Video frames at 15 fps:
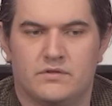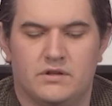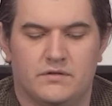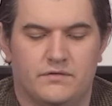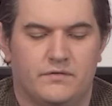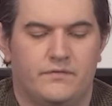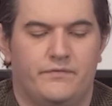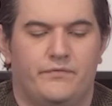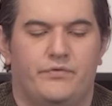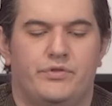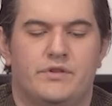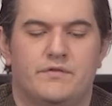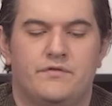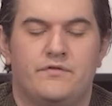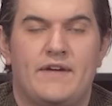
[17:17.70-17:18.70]

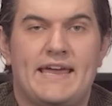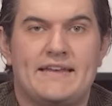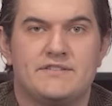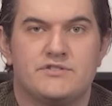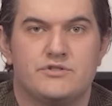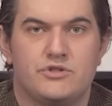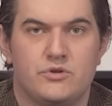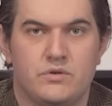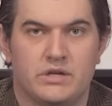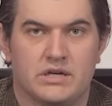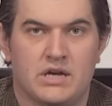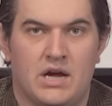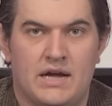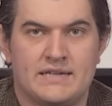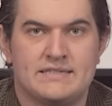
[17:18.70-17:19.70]
the face to the
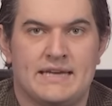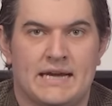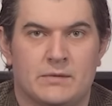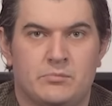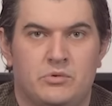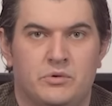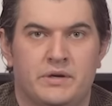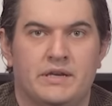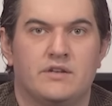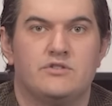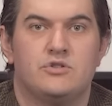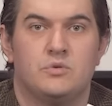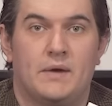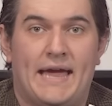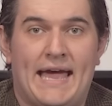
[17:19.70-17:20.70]
contact point
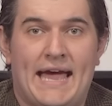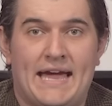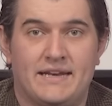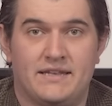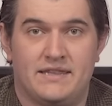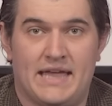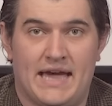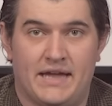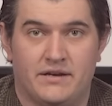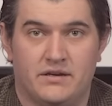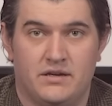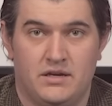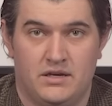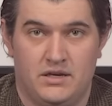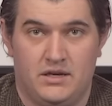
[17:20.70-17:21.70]
to add
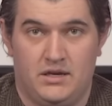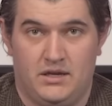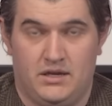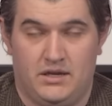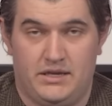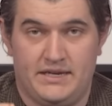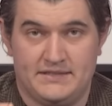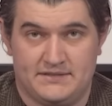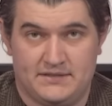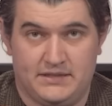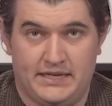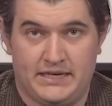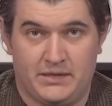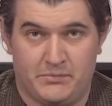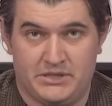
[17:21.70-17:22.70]
that
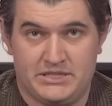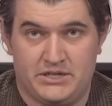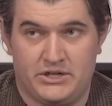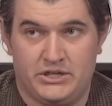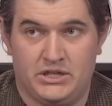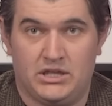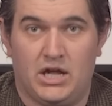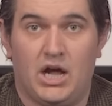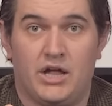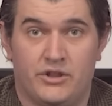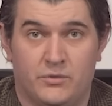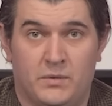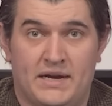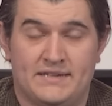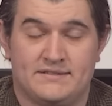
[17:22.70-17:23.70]
insulating material.
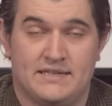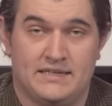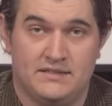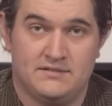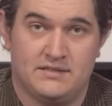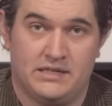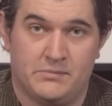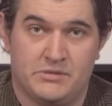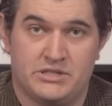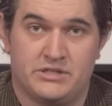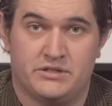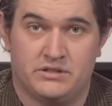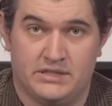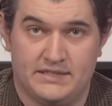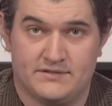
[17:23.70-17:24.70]
Otherwise, that insulating
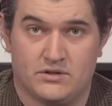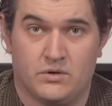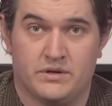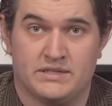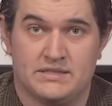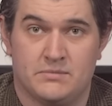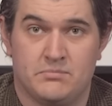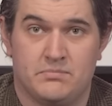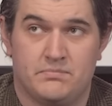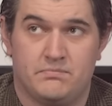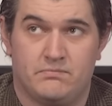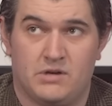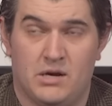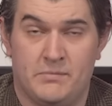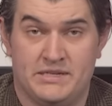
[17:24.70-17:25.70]
material is going to
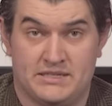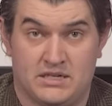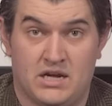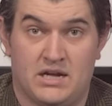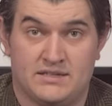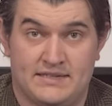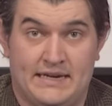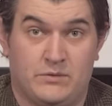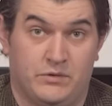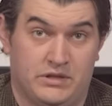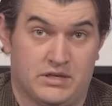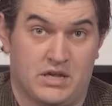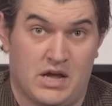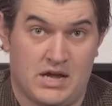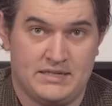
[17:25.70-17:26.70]
come into contact with
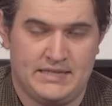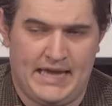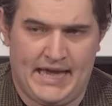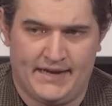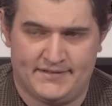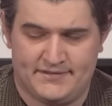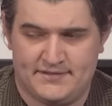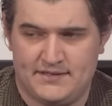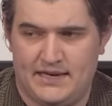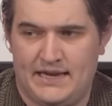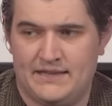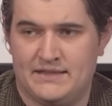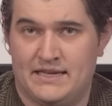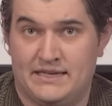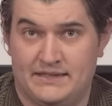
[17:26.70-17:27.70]
the contacts,
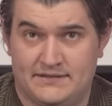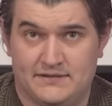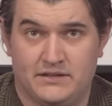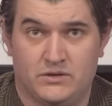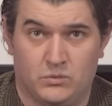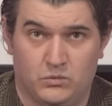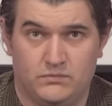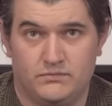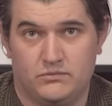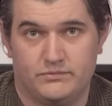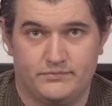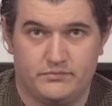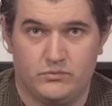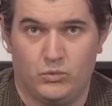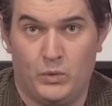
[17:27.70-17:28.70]
and then it's going to
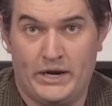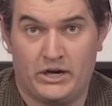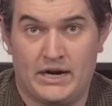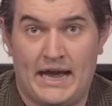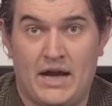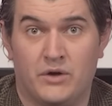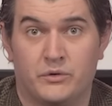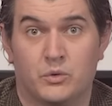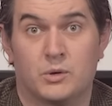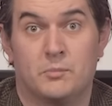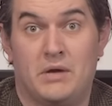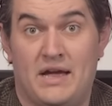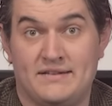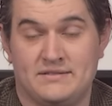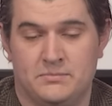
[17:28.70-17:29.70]
wear out, or
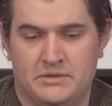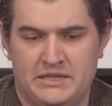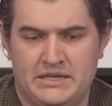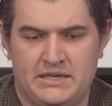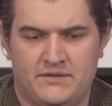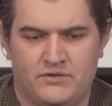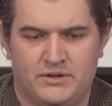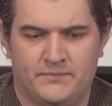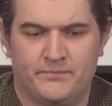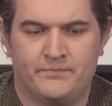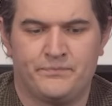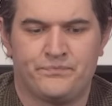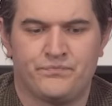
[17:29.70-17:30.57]
possibly even